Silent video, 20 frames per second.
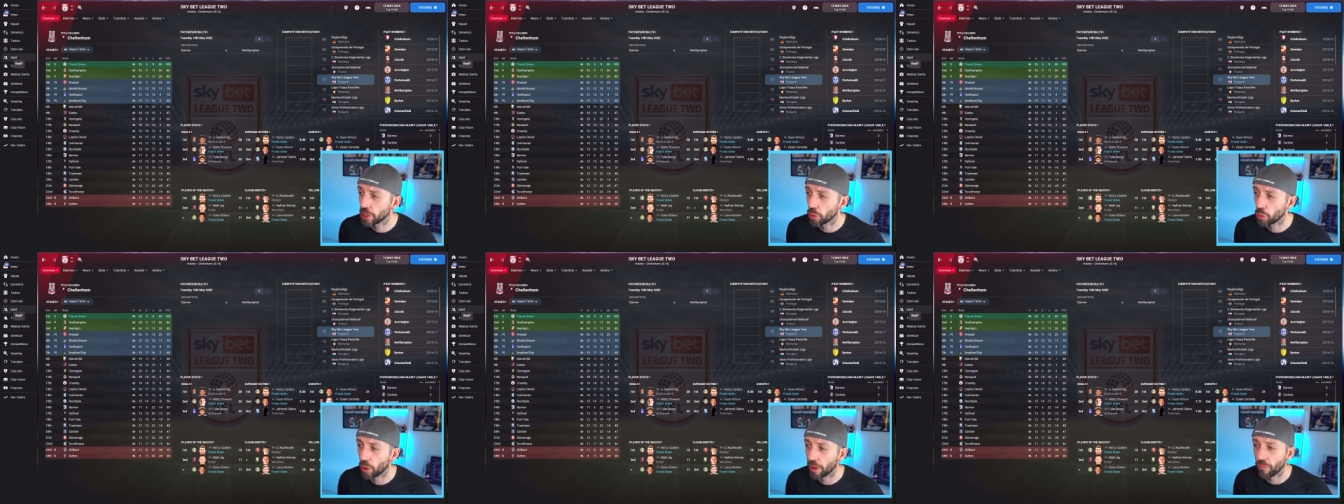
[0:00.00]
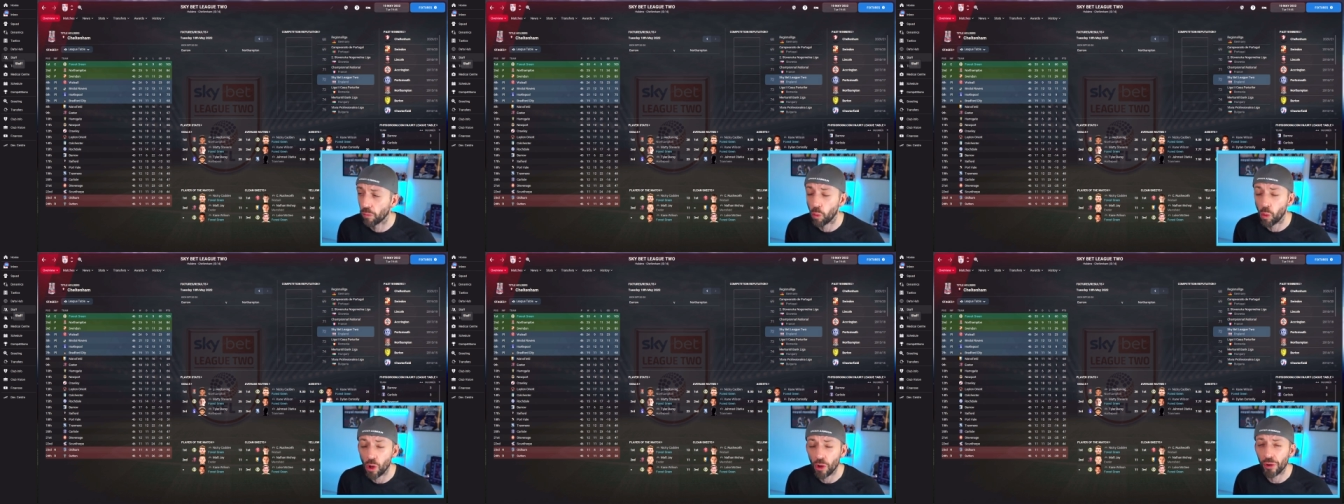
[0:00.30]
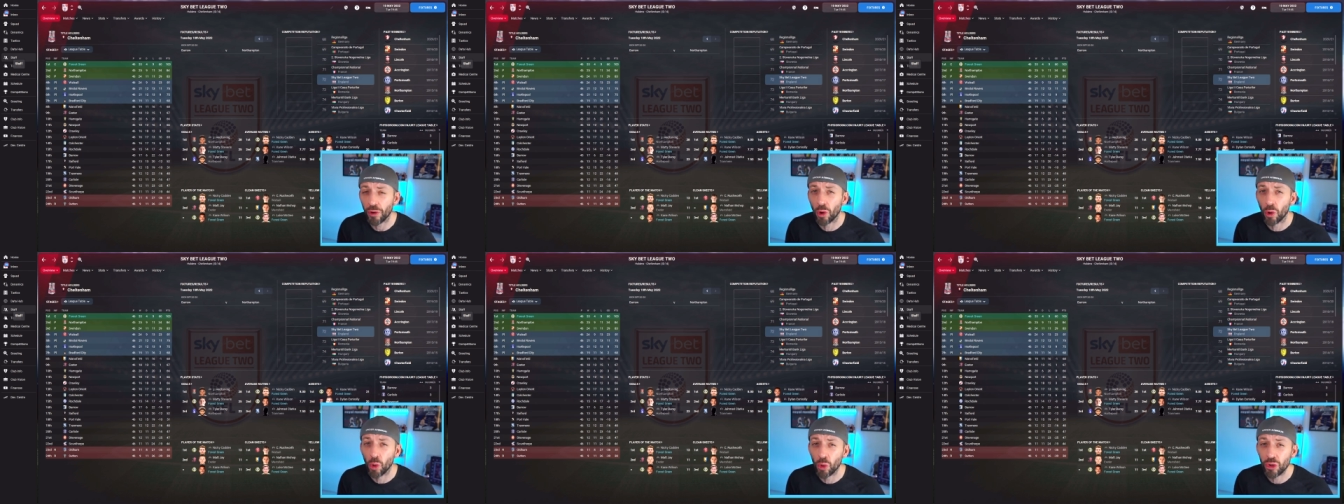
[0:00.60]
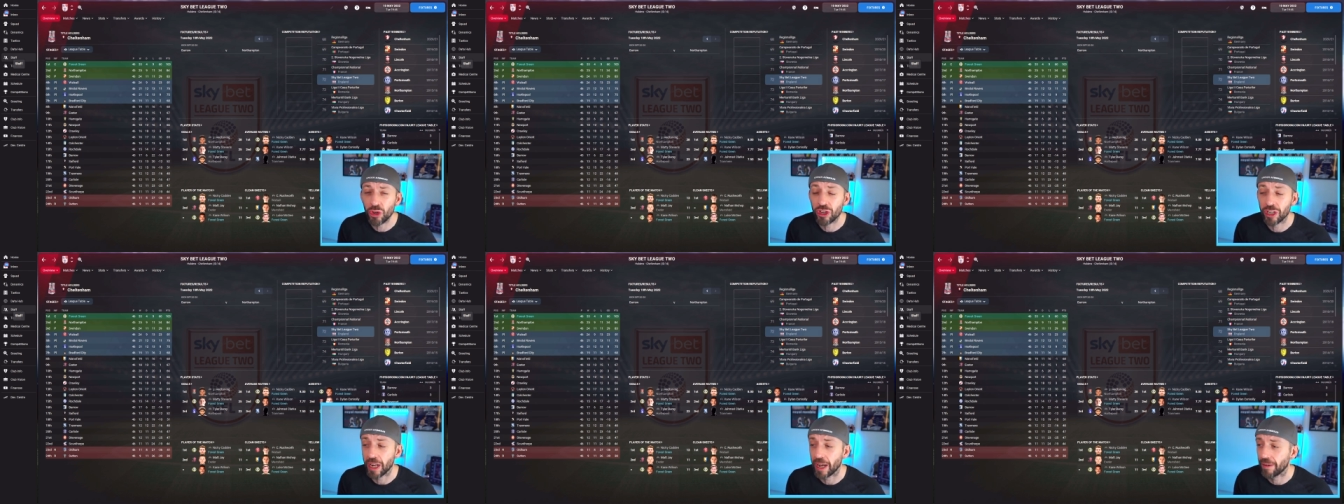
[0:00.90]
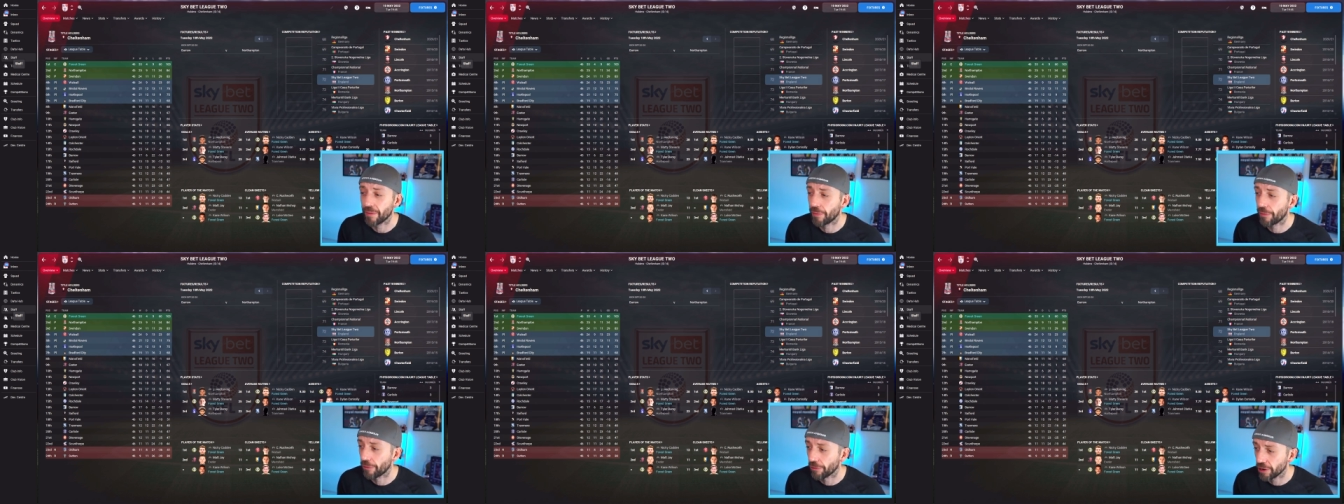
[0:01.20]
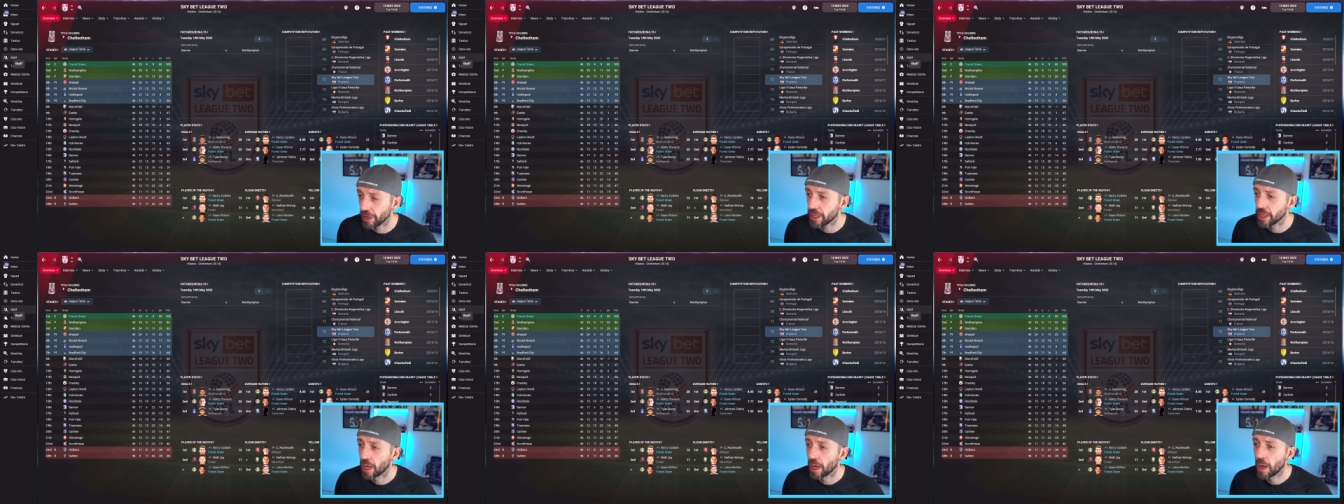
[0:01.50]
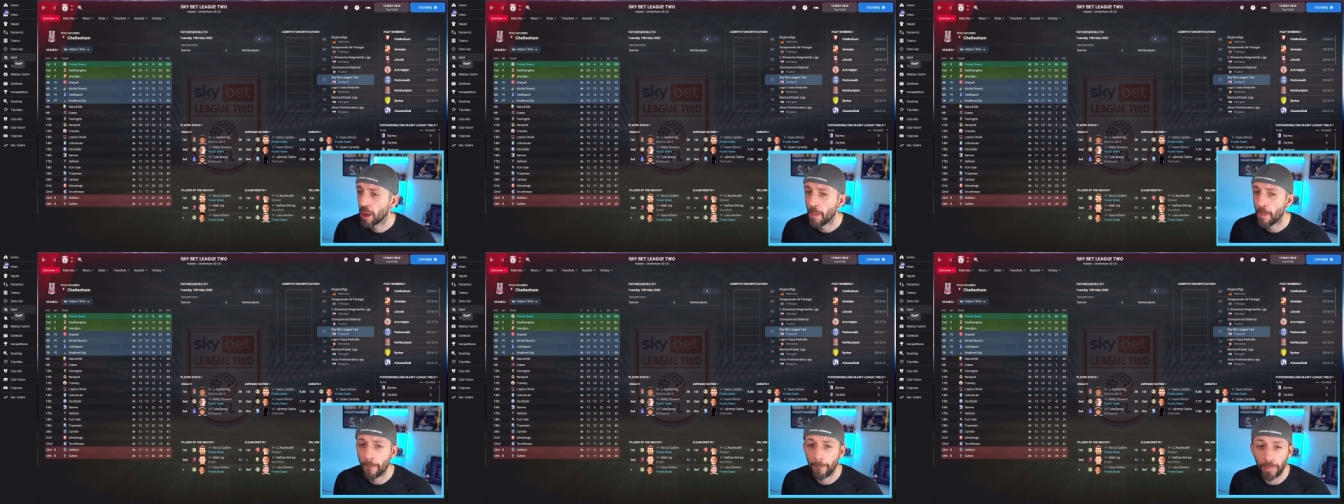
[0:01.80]
with 103
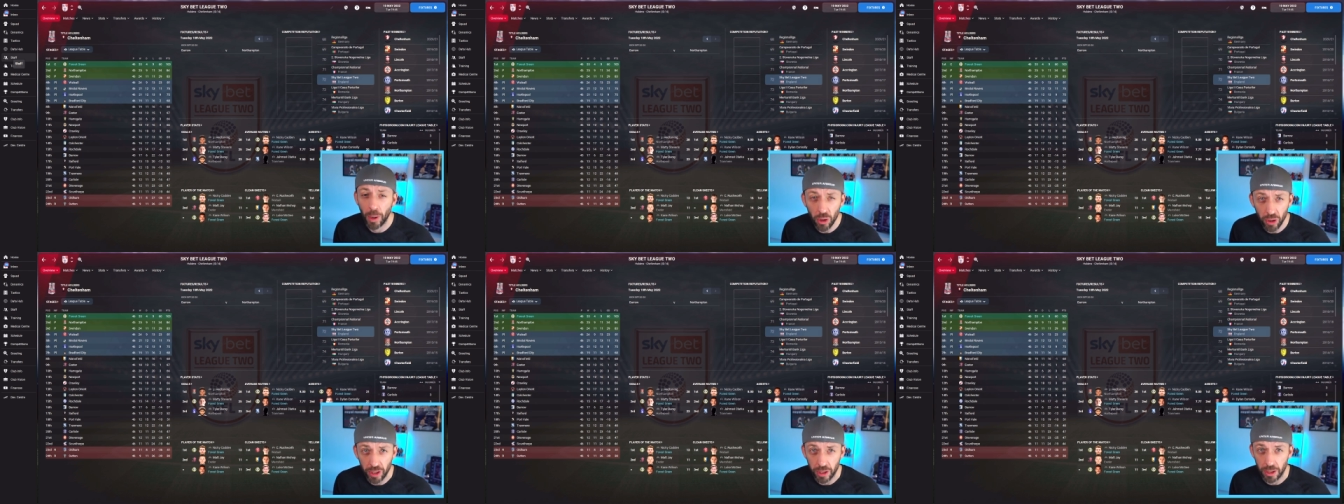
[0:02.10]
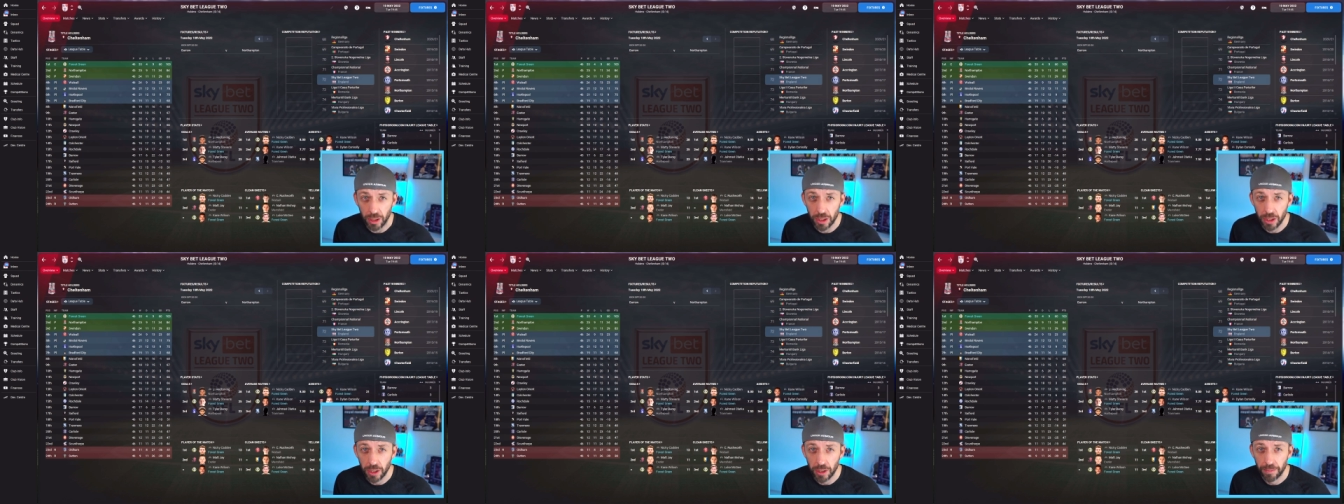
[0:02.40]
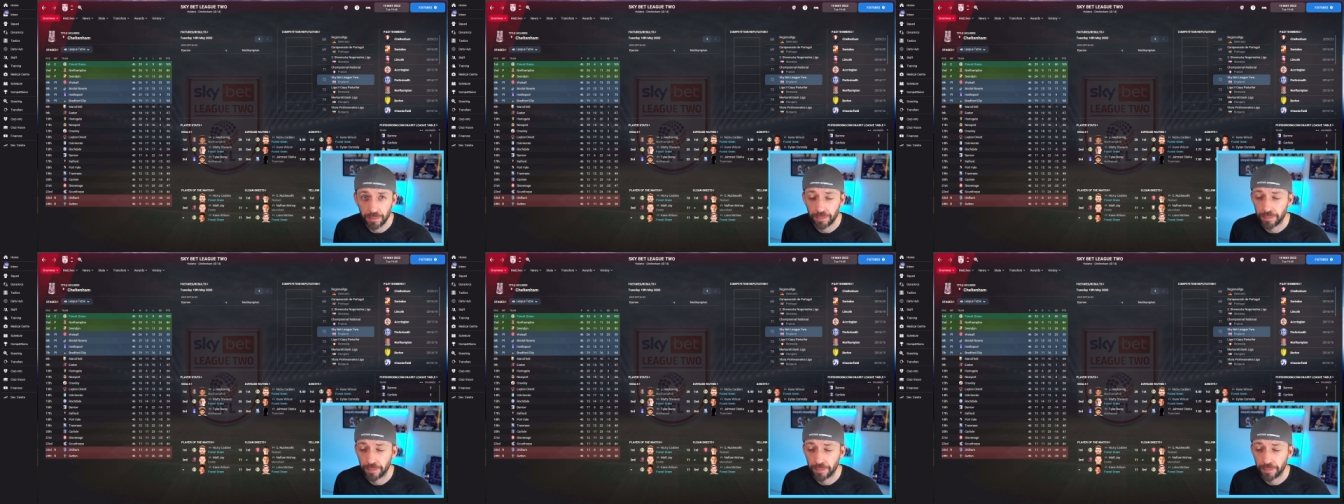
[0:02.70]
points.